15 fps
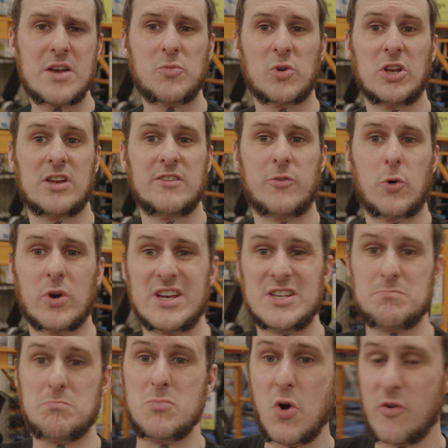item we're looking for
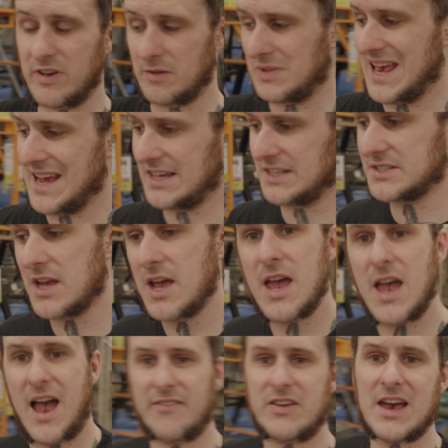is moving blankets.
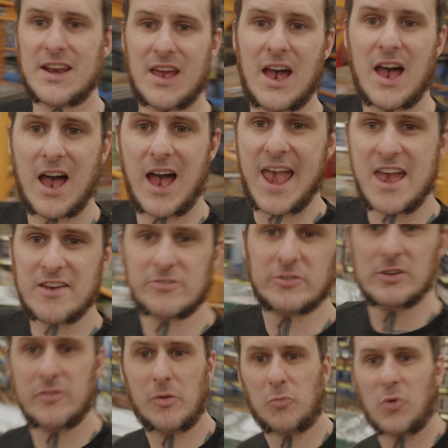I've got a
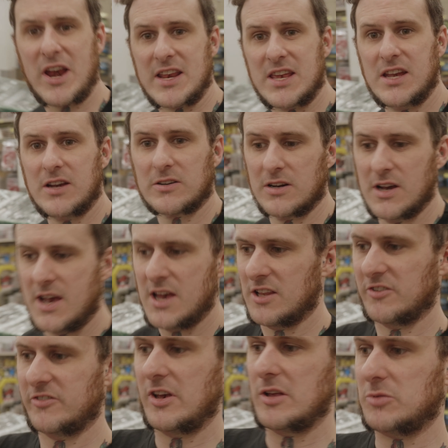handful of them right here.
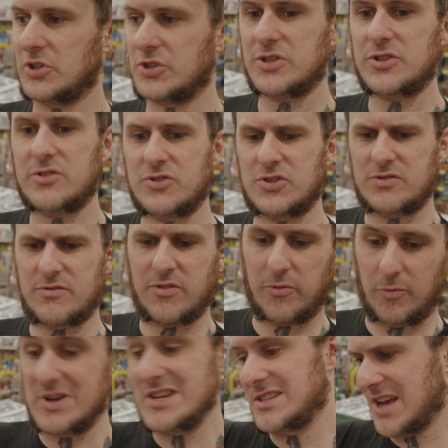They're available in
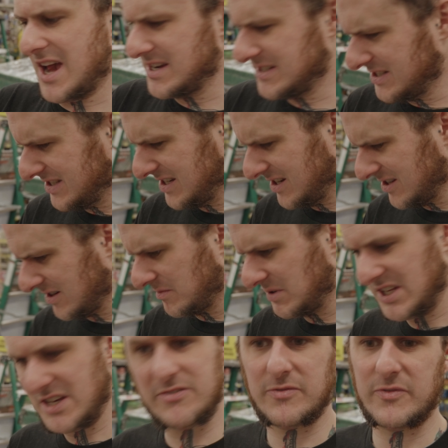three sizes here, I
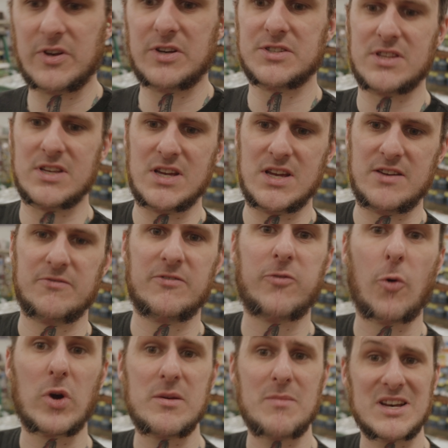believe. There's the
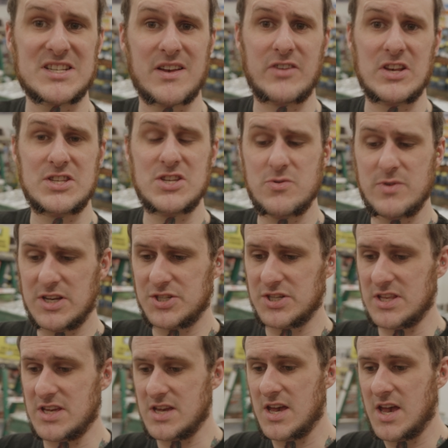forty by seventy-two inch,
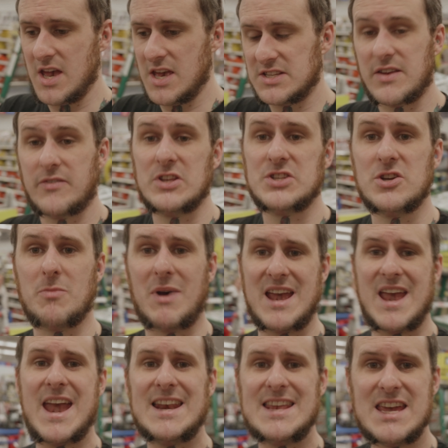the seventy-two by
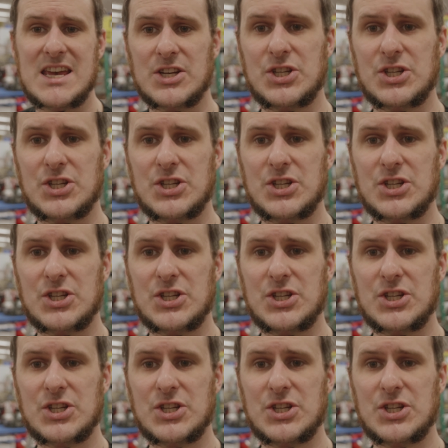eighty